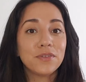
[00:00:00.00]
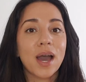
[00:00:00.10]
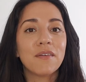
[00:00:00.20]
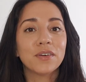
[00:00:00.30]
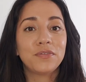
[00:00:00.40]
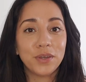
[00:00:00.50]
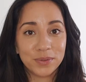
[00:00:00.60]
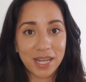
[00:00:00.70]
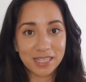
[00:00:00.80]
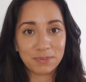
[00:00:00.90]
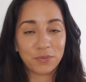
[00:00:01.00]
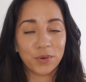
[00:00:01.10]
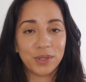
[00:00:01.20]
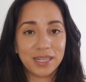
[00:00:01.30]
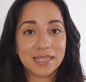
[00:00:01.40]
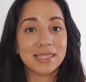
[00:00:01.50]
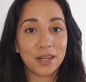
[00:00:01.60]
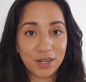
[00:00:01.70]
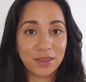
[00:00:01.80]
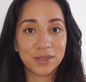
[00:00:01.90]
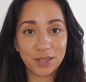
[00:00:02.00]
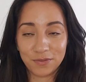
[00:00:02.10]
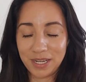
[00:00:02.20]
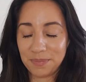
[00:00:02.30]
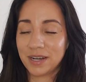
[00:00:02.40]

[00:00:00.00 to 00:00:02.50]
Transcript: you have a few days before you need to send in the self-tape